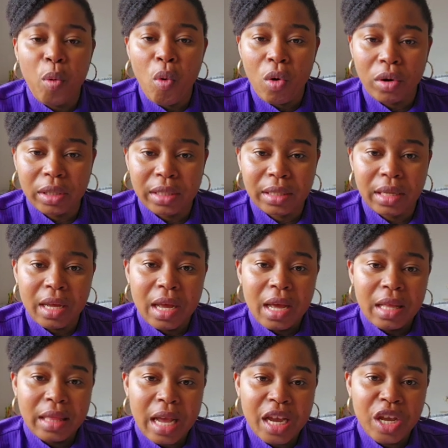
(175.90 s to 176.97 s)
Somebody asked me
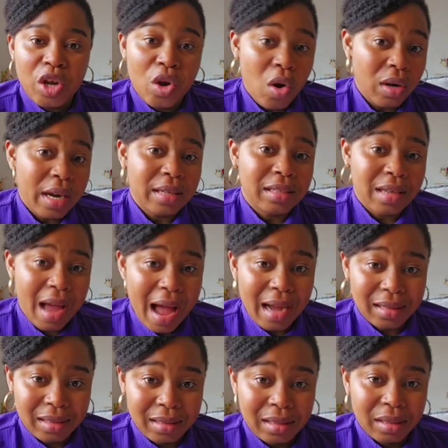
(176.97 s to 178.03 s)
that. I was like, I did not drop
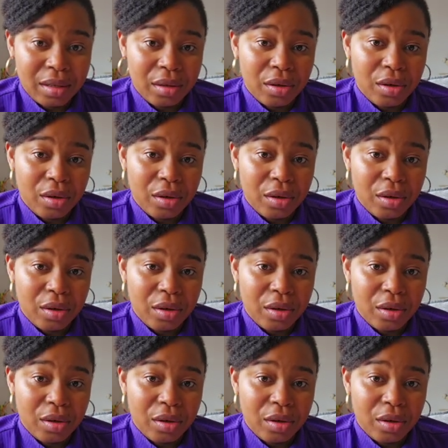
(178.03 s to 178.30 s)
out of high school.